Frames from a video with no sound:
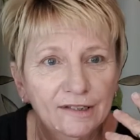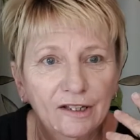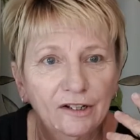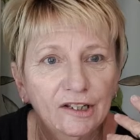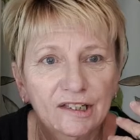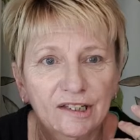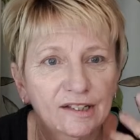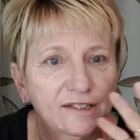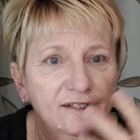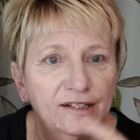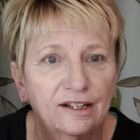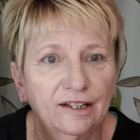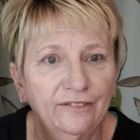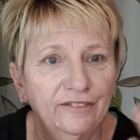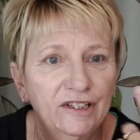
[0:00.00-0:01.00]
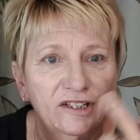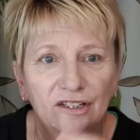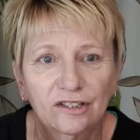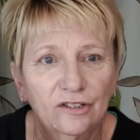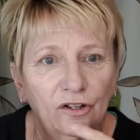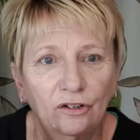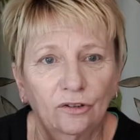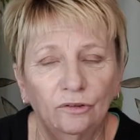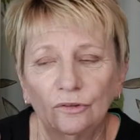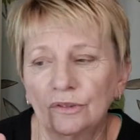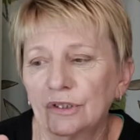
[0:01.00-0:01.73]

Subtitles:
So it's just like a vicious circle.